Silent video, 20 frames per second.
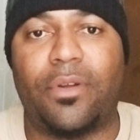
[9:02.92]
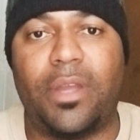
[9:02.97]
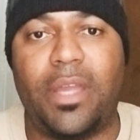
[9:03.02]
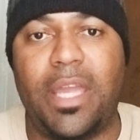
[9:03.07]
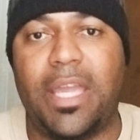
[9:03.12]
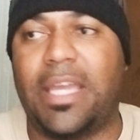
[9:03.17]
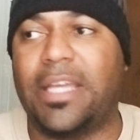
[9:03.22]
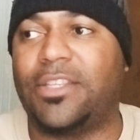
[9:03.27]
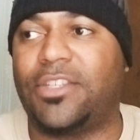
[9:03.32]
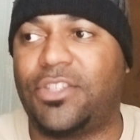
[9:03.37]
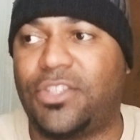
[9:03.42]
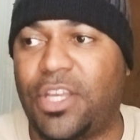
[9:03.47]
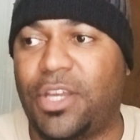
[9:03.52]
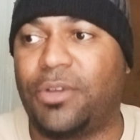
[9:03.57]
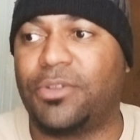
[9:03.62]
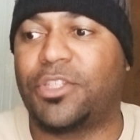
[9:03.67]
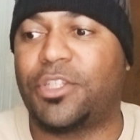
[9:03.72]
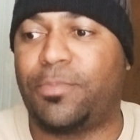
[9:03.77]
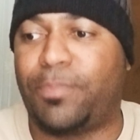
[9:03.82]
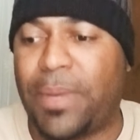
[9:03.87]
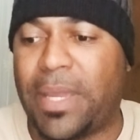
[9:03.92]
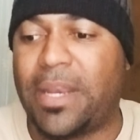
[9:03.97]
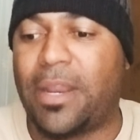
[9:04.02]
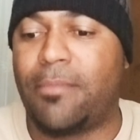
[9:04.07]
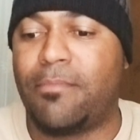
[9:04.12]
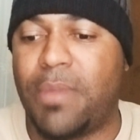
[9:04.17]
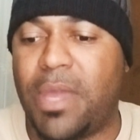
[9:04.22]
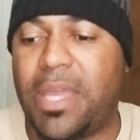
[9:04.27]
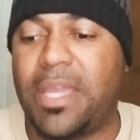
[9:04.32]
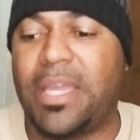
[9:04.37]
he could still spend a
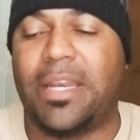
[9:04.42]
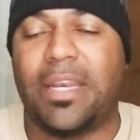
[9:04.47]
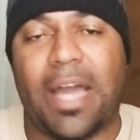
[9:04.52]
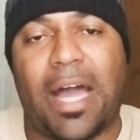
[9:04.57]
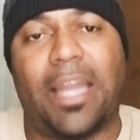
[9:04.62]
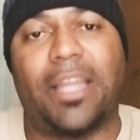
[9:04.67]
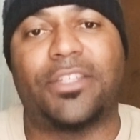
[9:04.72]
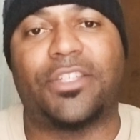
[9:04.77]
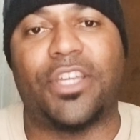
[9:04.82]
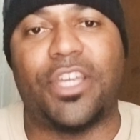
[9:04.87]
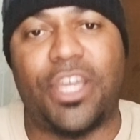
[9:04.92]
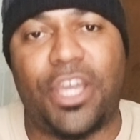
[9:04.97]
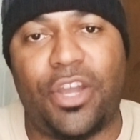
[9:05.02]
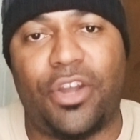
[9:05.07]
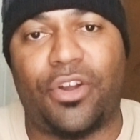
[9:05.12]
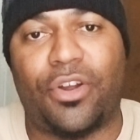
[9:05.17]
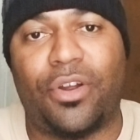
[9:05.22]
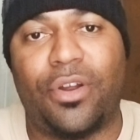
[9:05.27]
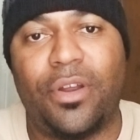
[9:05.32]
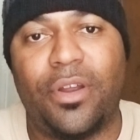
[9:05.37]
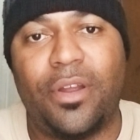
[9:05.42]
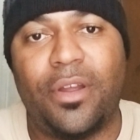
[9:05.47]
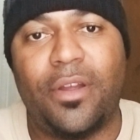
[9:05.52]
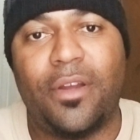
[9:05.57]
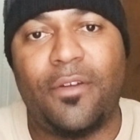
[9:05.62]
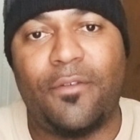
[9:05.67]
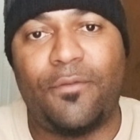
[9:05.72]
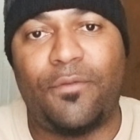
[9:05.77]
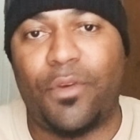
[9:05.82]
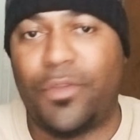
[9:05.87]
million dollars a year
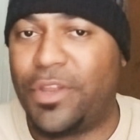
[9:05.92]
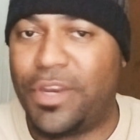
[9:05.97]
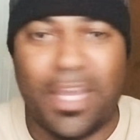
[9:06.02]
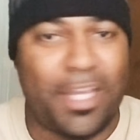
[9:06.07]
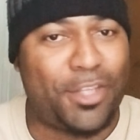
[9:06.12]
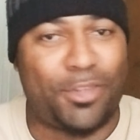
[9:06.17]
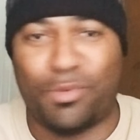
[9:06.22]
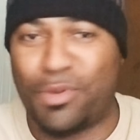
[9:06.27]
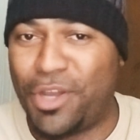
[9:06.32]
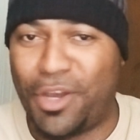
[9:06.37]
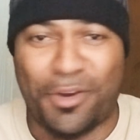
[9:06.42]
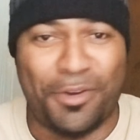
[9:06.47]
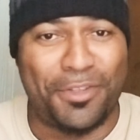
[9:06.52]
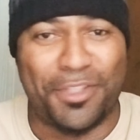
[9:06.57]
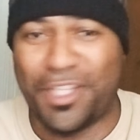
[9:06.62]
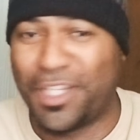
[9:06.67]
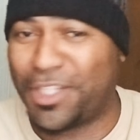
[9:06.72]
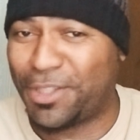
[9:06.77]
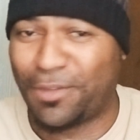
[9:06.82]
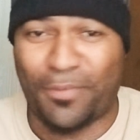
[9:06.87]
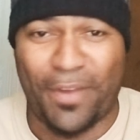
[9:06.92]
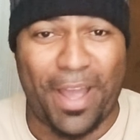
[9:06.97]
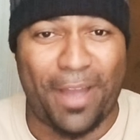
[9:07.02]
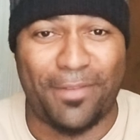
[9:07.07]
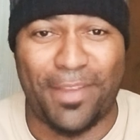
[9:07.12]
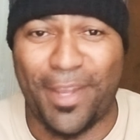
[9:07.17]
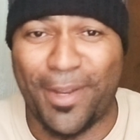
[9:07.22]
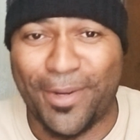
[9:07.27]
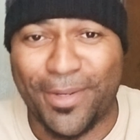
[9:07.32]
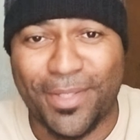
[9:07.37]
for the next
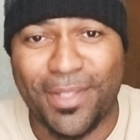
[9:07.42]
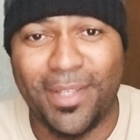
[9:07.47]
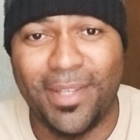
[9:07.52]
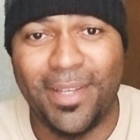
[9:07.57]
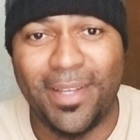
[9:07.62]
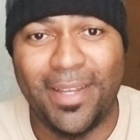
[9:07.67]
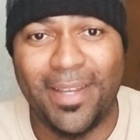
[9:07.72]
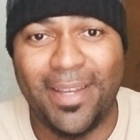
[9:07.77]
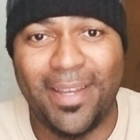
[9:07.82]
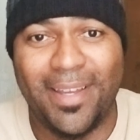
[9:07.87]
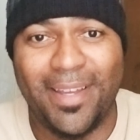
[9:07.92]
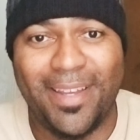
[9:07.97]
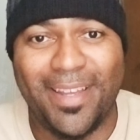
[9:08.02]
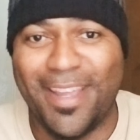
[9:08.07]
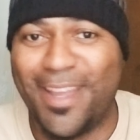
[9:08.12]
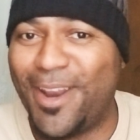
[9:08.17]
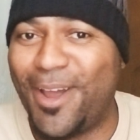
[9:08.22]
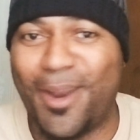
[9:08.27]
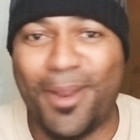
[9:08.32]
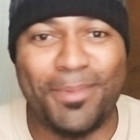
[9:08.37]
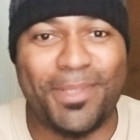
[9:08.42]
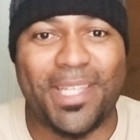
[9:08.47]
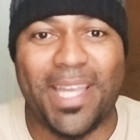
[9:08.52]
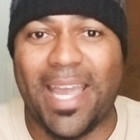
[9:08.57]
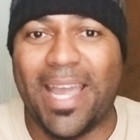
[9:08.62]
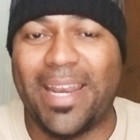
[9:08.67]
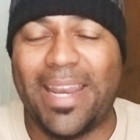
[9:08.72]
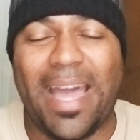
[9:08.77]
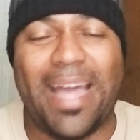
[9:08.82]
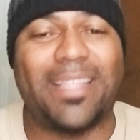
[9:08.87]
365 years. You know what I'm
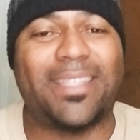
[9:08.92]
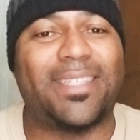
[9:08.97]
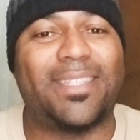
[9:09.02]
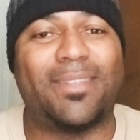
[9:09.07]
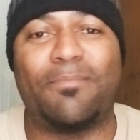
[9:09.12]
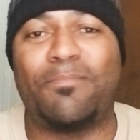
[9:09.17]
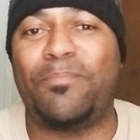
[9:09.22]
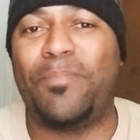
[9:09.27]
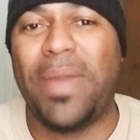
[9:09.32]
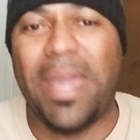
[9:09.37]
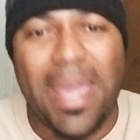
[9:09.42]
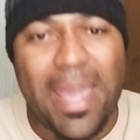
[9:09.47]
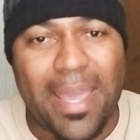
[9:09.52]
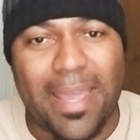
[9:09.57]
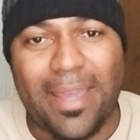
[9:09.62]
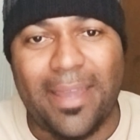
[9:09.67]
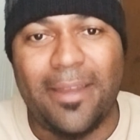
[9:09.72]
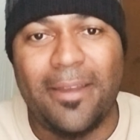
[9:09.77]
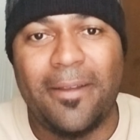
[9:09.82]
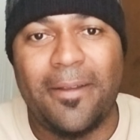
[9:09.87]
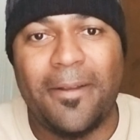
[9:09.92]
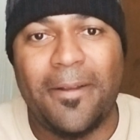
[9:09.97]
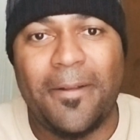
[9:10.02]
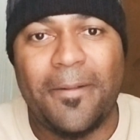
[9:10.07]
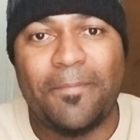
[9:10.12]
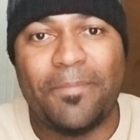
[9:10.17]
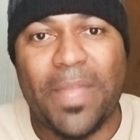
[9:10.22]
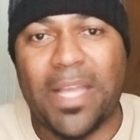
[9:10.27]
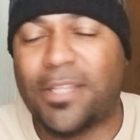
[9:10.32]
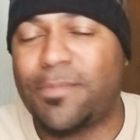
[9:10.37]
saying? That's big.
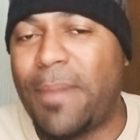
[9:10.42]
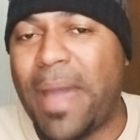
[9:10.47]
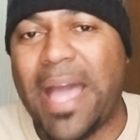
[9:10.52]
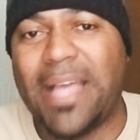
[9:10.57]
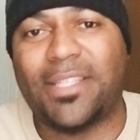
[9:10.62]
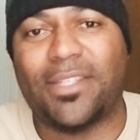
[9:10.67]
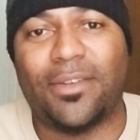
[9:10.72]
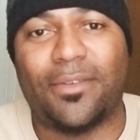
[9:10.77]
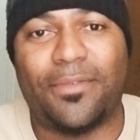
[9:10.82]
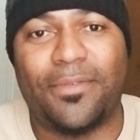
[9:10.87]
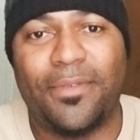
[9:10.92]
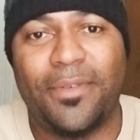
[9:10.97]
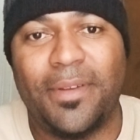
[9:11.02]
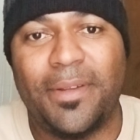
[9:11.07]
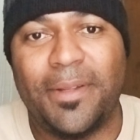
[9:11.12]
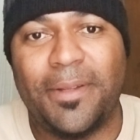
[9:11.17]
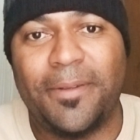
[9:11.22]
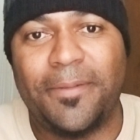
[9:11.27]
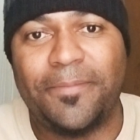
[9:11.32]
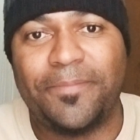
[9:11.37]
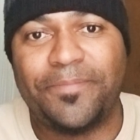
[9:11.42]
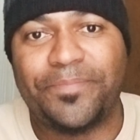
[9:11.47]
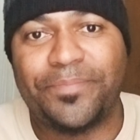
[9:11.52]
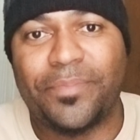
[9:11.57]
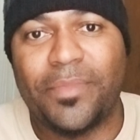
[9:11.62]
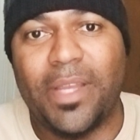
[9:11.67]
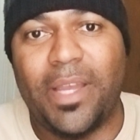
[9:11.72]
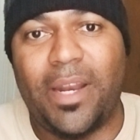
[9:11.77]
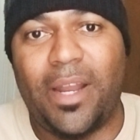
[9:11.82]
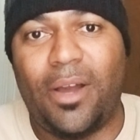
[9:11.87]
That's massive.
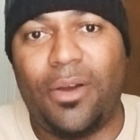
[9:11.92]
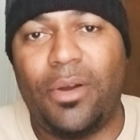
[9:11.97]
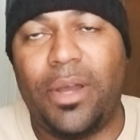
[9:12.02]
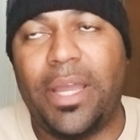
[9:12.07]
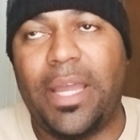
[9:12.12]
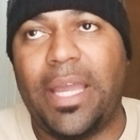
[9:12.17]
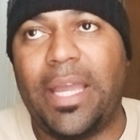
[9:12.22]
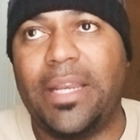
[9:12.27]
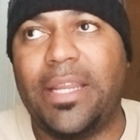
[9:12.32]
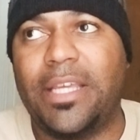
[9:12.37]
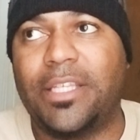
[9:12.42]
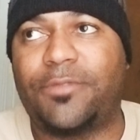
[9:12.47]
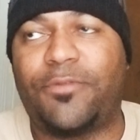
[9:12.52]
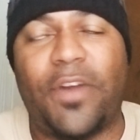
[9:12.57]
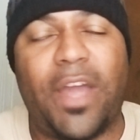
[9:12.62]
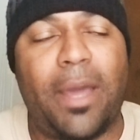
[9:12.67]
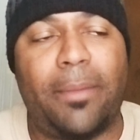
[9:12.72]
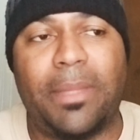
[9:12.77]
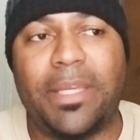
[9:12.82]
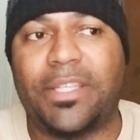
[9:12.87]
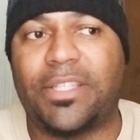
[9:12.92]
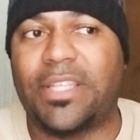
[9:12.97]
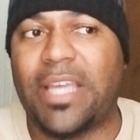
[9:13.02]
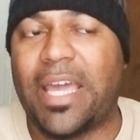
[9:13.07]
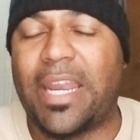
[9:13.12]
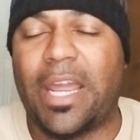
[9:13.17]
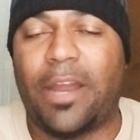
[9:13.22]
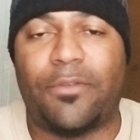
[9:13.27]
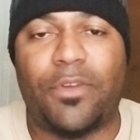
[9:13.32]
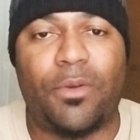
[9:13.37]
You know, and his family
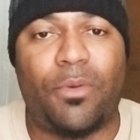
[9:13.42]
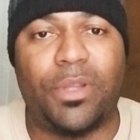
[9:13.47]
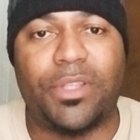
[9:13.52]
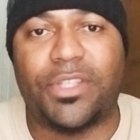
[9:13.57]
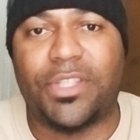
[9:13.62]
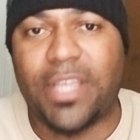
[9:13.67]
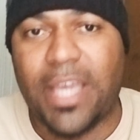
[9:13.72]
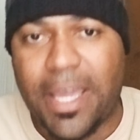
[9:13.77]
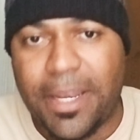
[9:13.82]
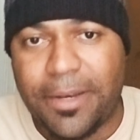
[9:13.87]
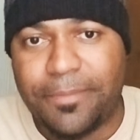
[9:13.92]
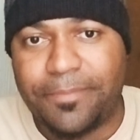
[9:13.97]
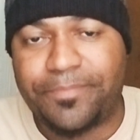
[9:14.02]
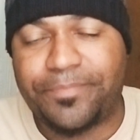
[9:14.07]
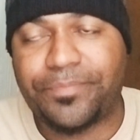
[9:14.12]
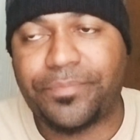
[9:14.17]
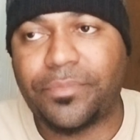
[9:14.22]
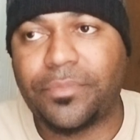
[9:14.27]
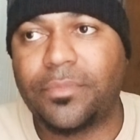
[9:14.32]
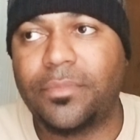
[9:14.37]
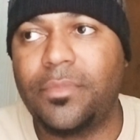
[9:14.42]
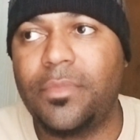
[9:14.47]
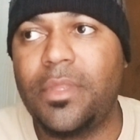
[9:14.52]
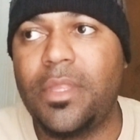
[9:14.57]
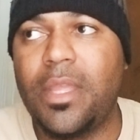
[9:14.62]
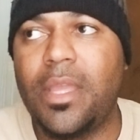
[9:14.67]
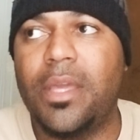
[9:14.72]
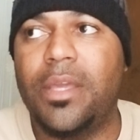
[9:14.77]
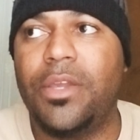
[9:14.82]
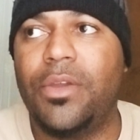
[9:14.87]
set, everyone set.
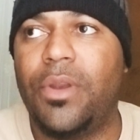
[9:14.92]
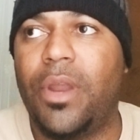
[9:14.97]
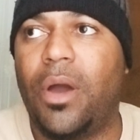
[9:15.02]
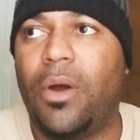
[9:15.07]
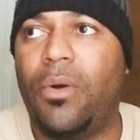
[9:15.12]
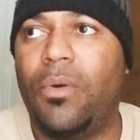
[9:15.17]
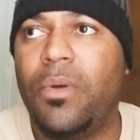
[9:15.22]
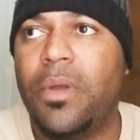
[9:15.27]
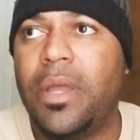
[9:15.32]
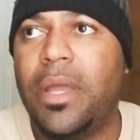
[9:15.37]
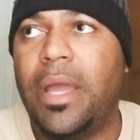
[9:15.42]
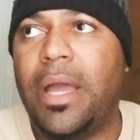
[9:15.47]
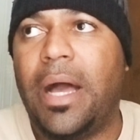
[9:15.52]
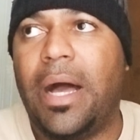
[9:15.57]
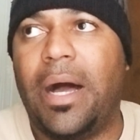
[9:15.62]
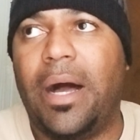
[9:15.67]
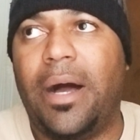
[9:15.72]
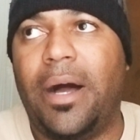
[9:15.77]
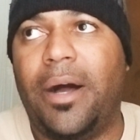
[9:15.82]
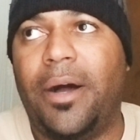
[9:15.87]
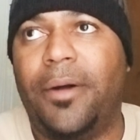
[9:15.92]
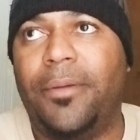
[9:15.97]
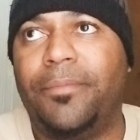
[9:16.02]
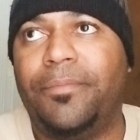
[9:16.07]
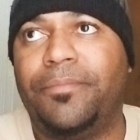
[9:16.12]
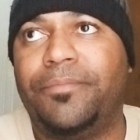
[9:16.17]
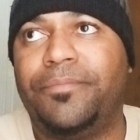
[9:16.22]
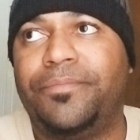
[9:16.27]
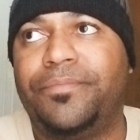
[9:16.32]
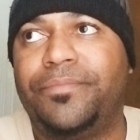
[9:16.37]
You know, um,